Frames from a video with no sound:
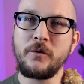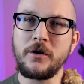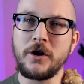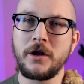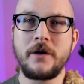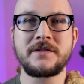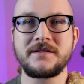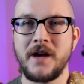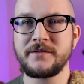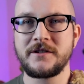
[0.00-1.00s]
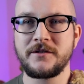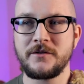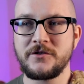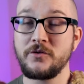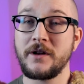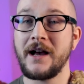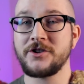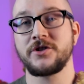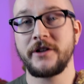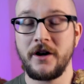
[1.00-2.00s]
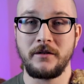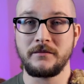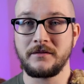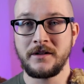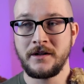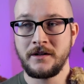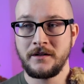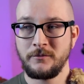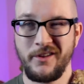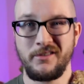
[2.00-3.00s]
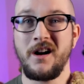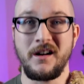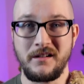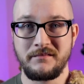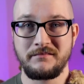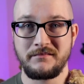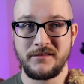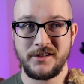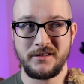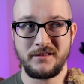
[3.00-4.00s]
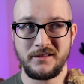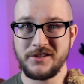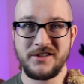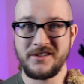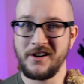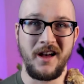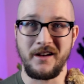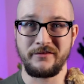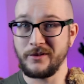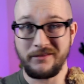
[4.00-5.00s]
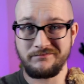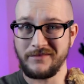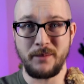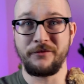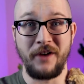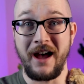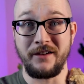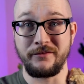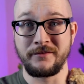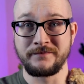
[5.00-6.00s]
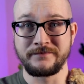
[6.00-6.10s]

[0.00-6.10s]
there were close substitutes you could actually own? Well, there are. So let's just start off with number 5,